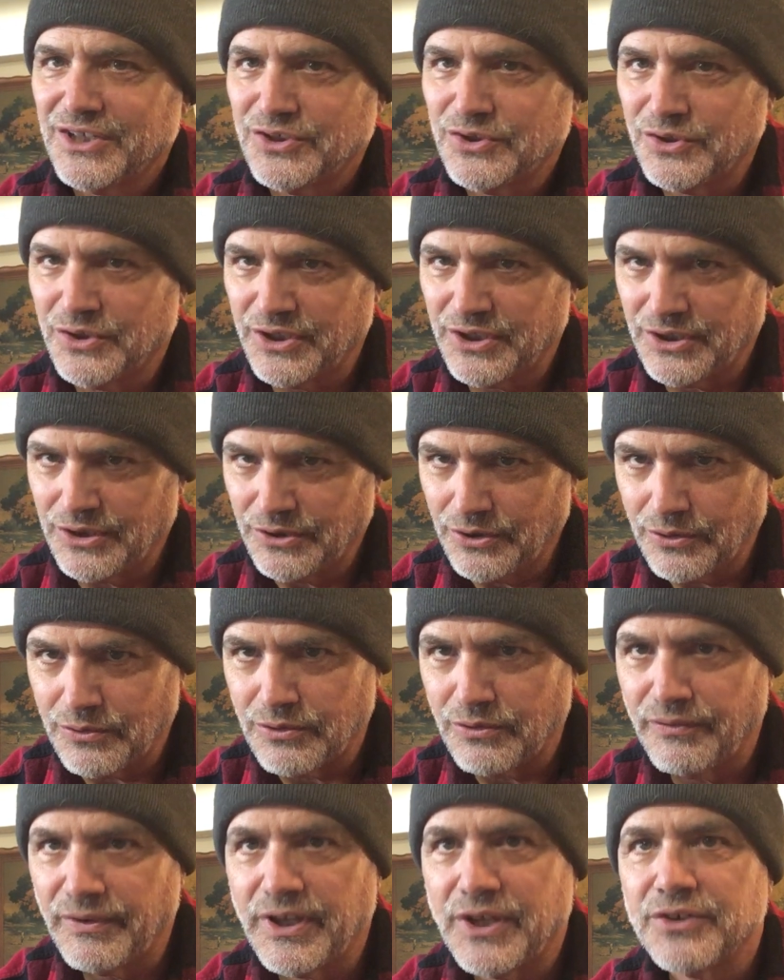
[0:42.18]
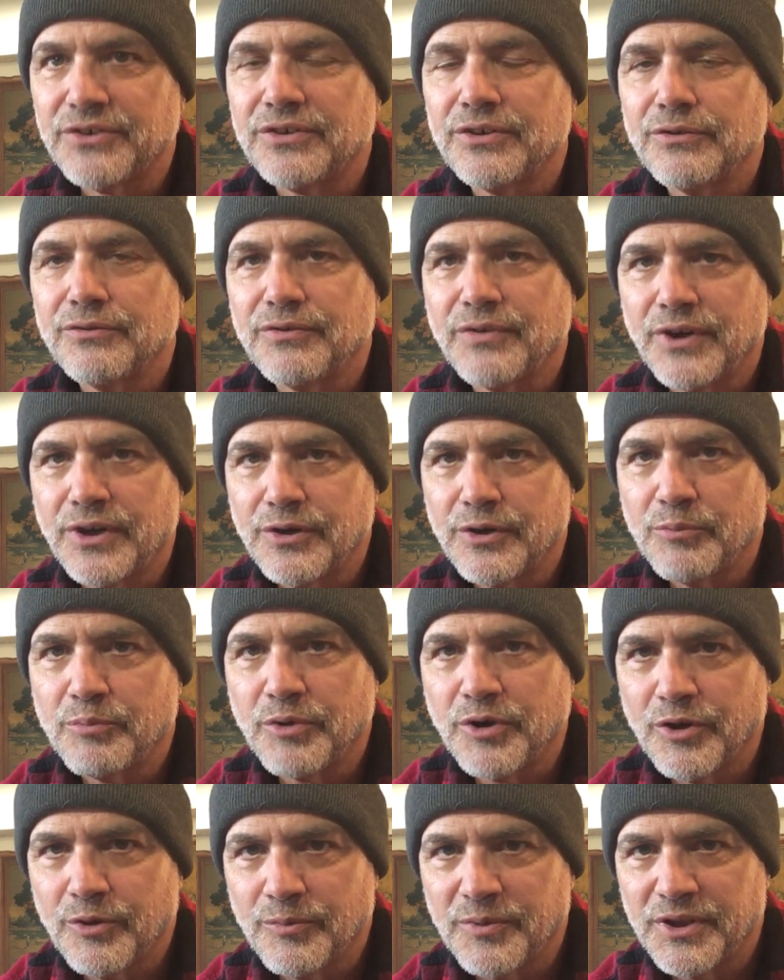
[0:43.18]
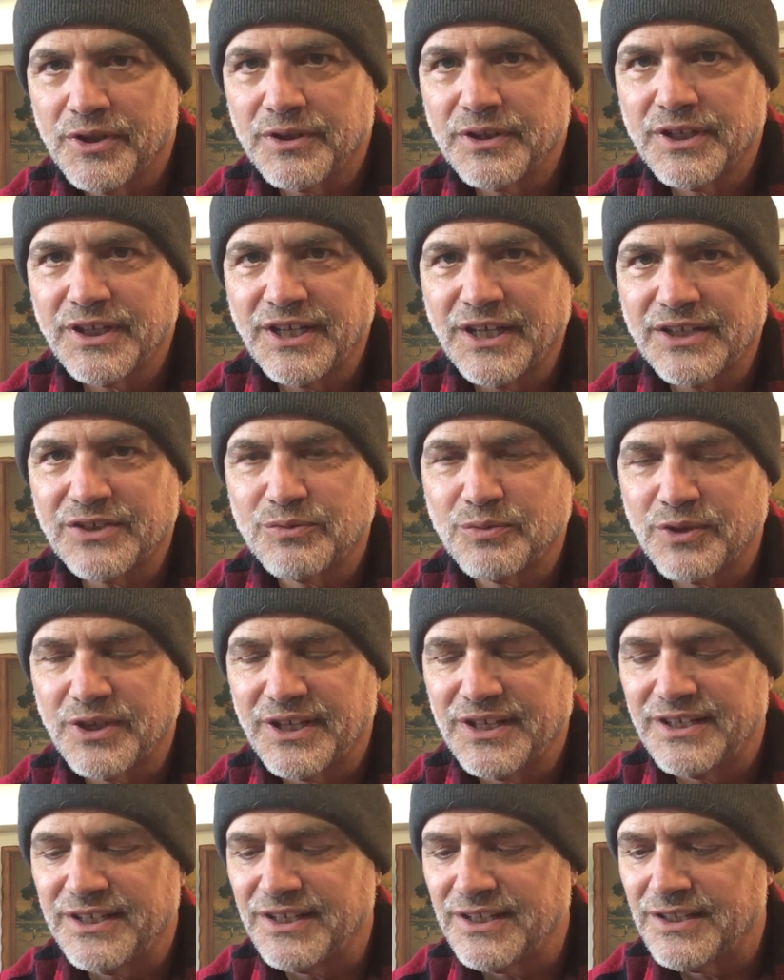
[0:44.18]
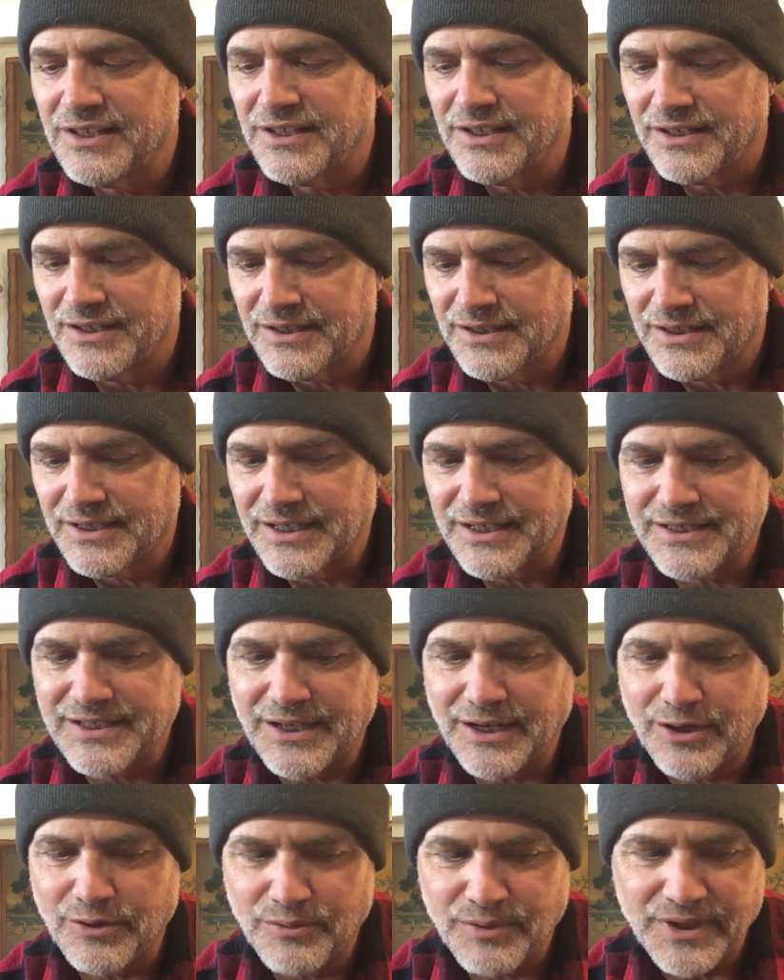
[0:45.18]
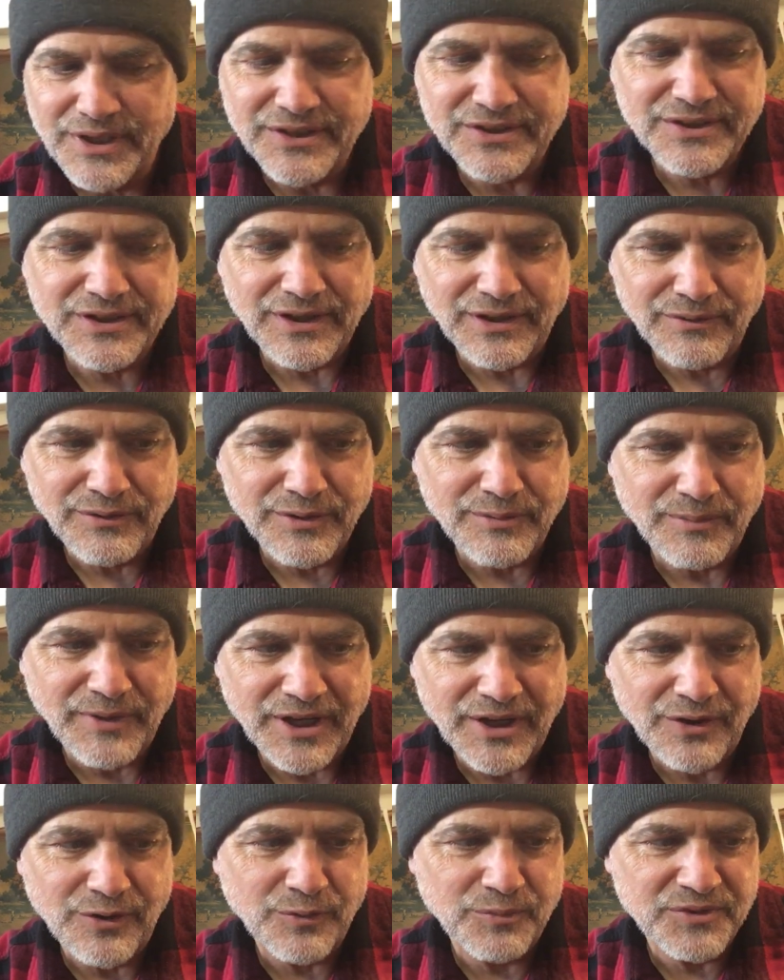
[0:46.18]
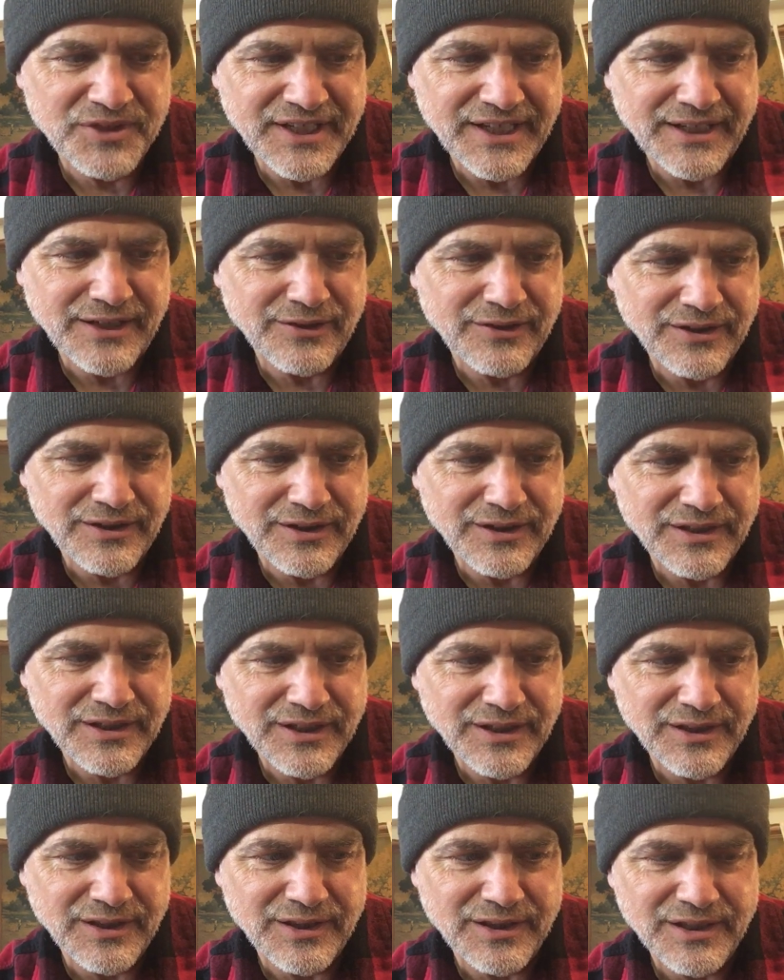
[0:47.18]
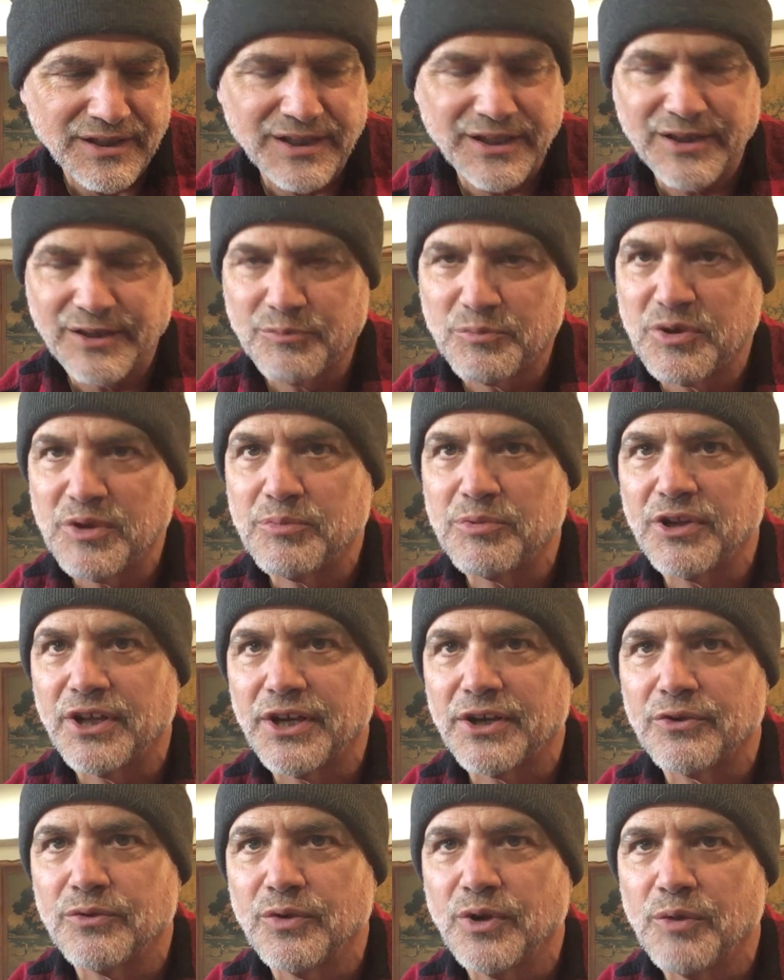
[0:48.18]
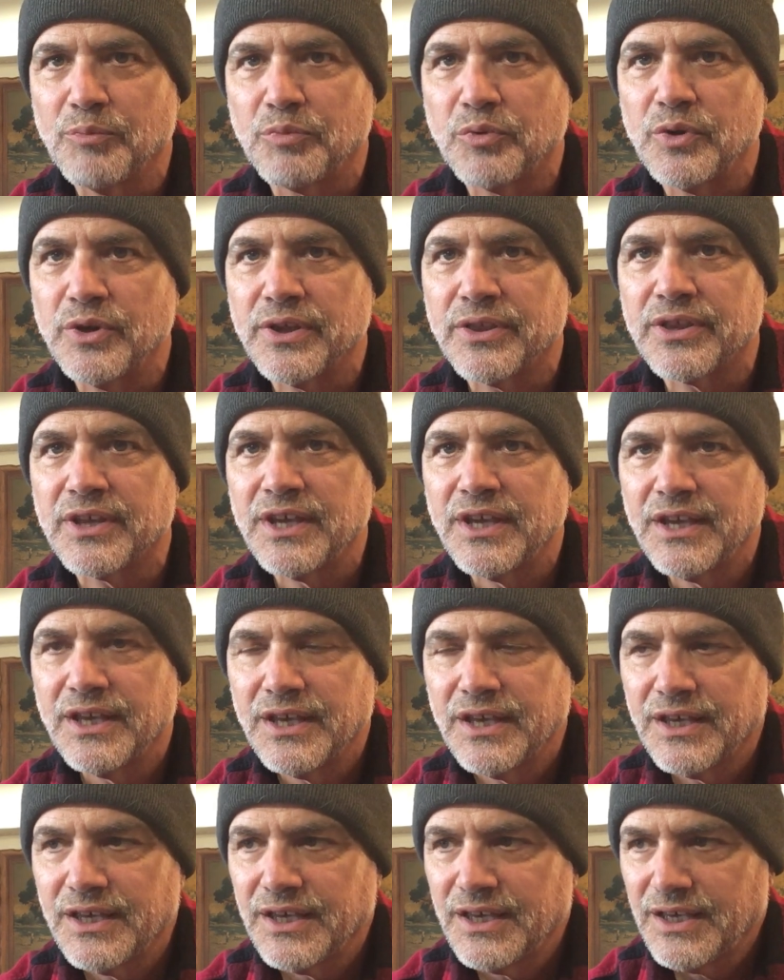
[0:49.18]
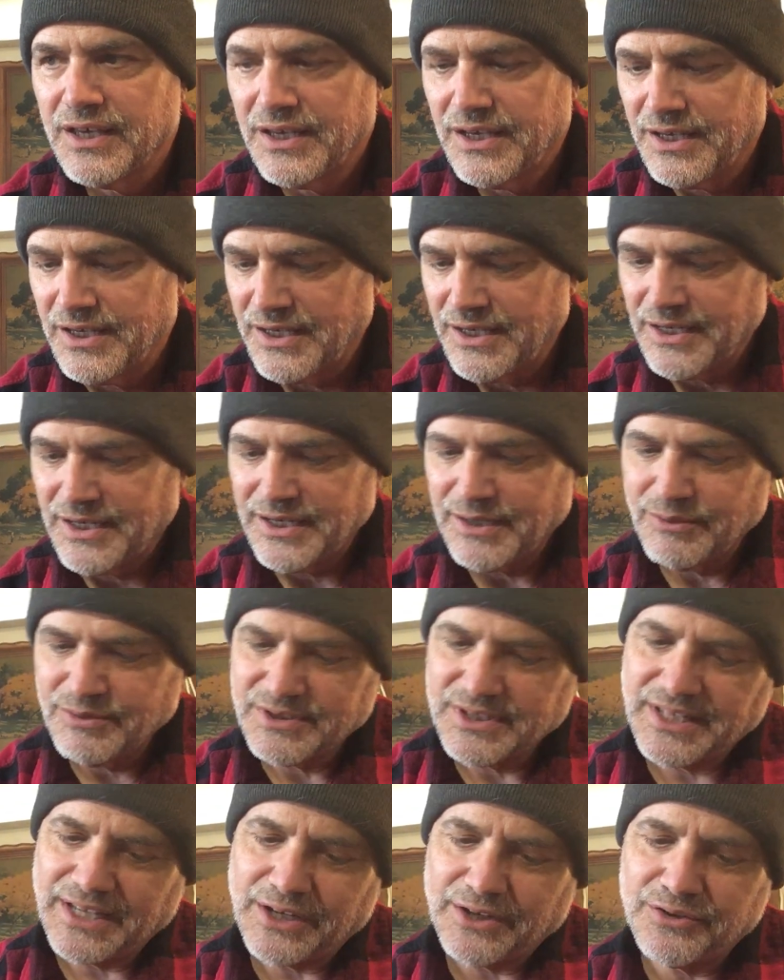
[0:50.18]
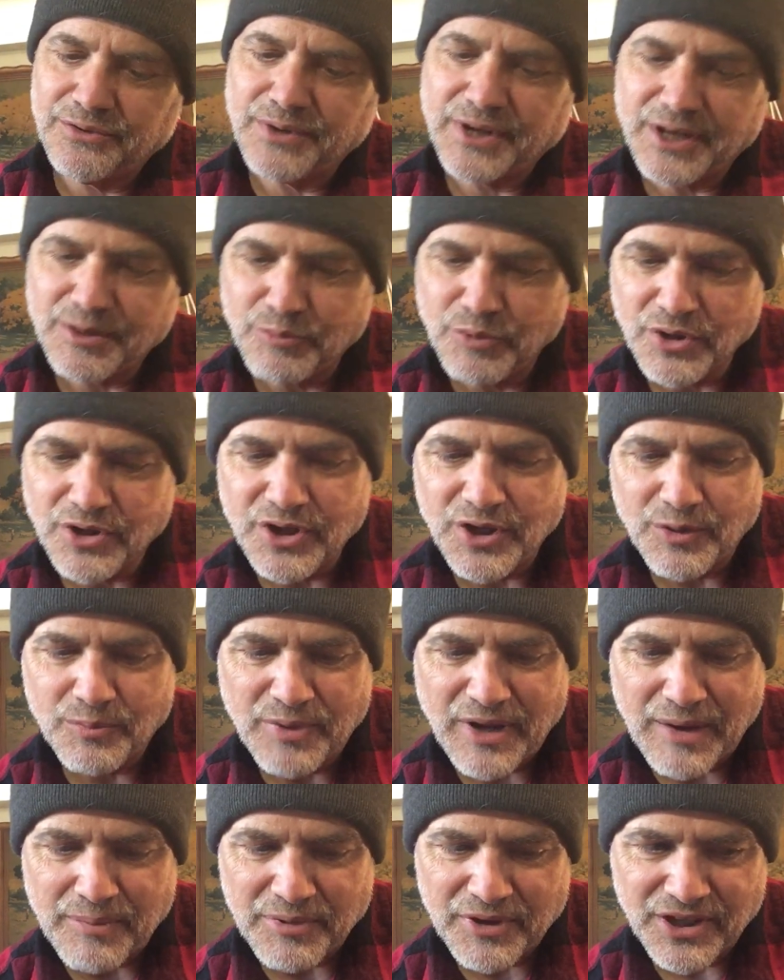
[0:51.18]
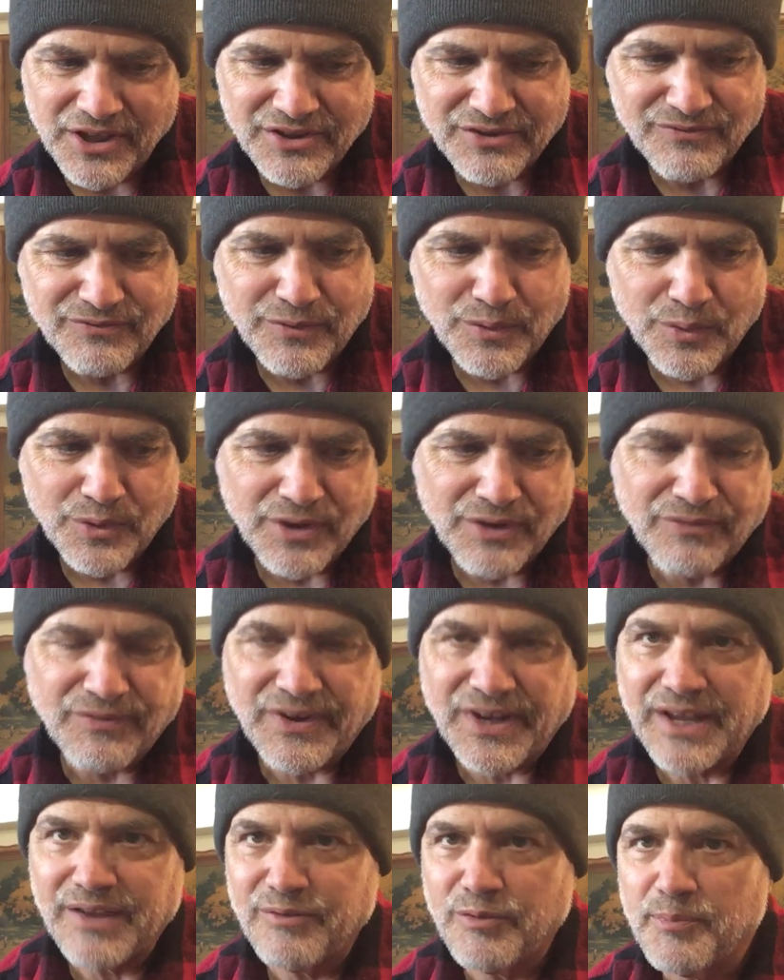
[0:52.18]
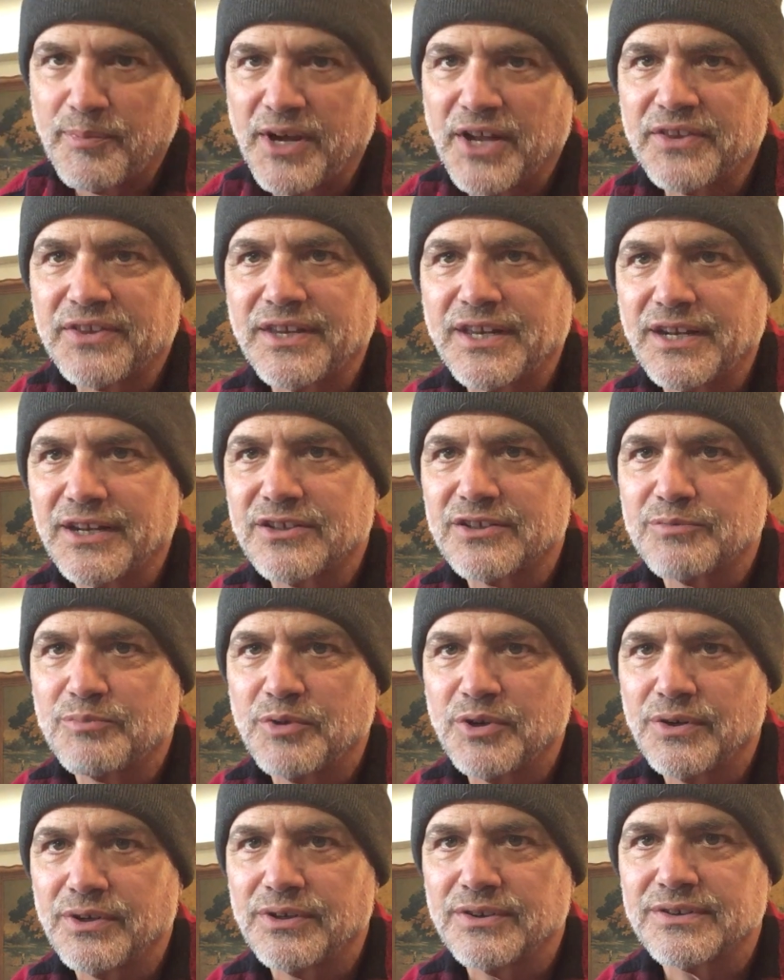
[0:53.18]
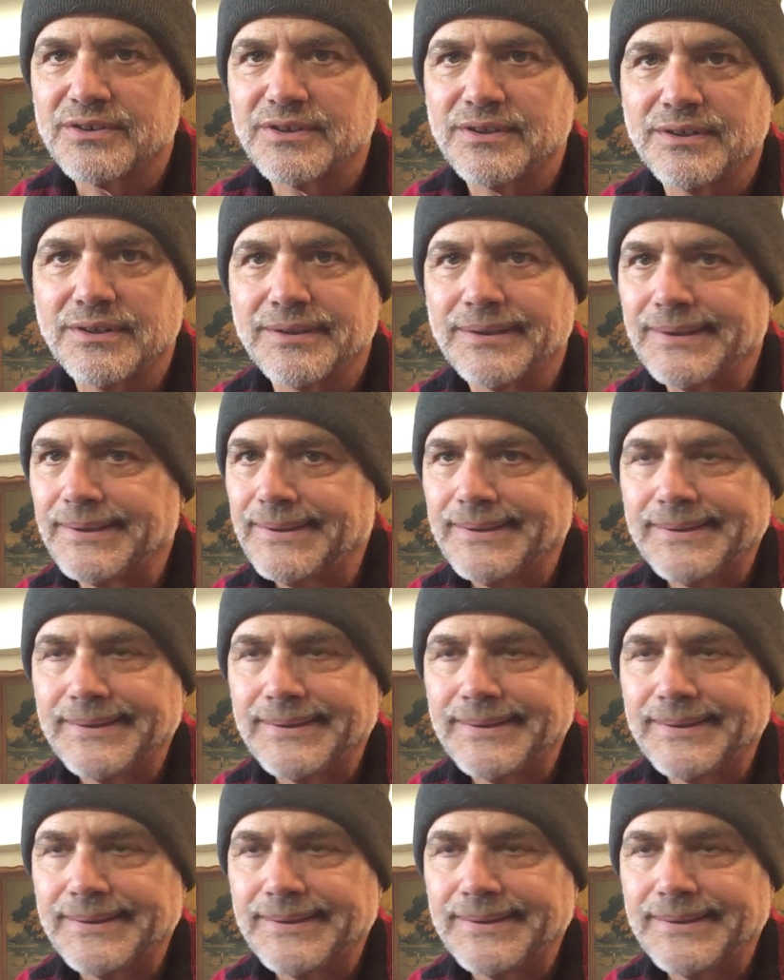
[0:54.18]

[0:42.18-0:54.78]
join the local volunteer fire department. And that's what I did, and that's how I rediscovered my hometown and the people I grew up with. And I was allowed to write a book called Population 485 about that experience. And